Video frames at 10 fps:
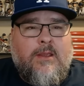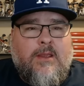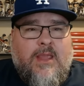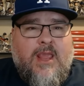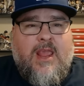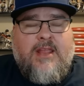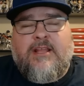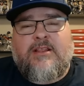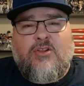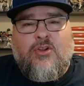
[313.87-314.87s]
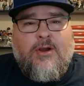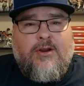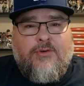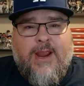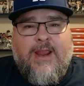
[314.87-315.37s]
He didn't
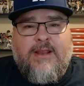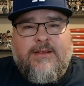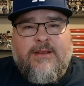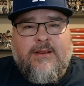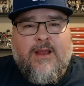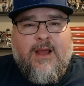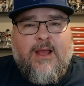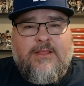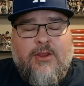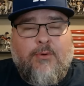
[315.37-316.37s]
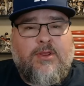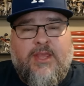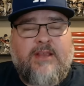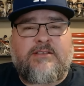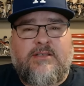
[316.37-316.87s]
look great. There were
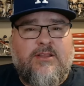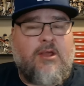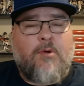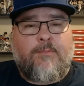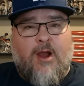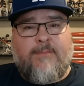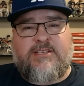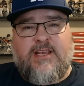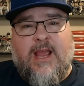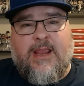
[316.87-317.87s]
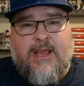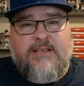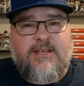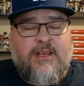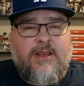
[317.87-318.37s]
things that were promising, I
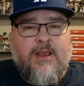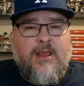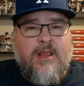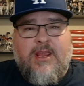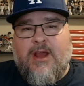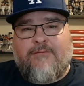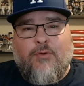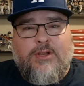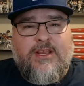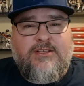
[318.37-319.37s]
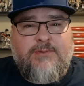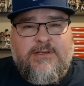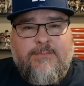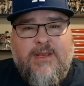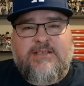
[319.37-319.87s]
guess. He got 14
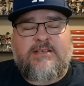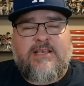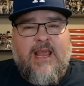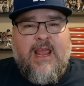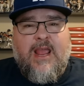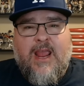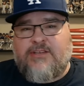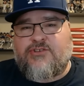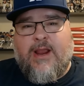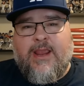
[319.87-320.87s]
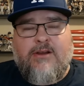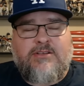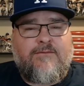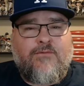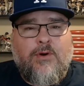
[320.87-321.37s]
swings and misses. He had 8
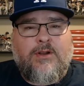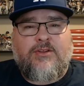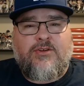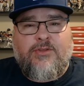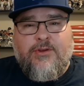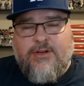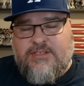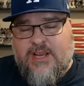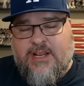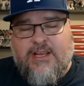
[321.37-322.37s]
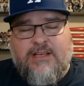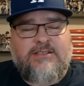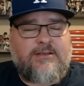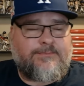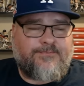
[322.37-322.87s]
strikeouts in 4 2/3
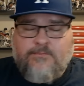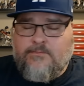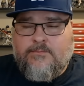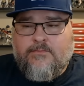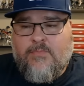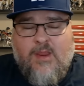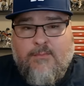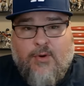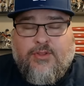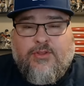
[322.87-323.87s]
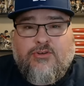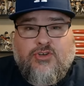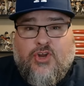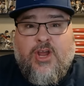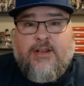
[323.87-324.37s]
innings. Both of those are
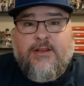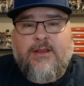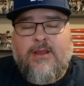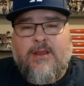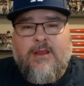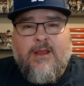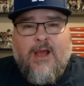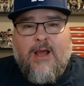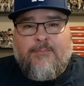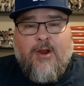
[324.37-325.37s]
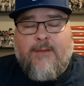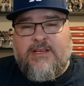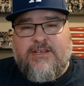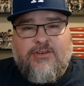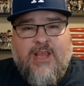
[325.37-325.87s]
good. Problem
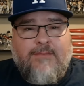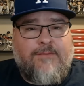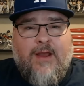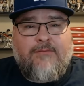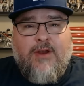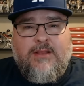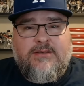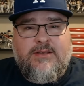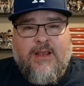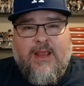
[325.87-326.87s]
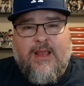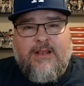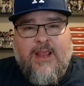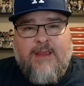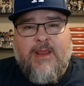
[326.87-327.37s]
is he also gave up 5 runs
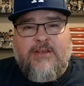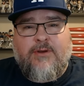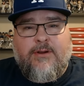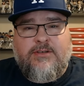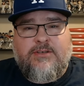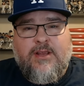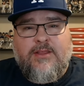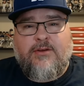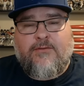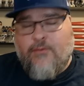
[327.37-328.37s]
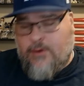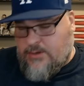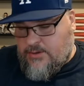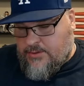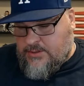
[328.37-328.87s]
and 8 base runners in those 4
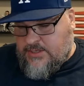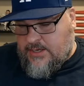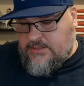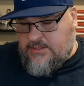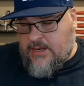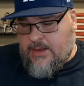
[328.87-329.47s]
2/3 innings.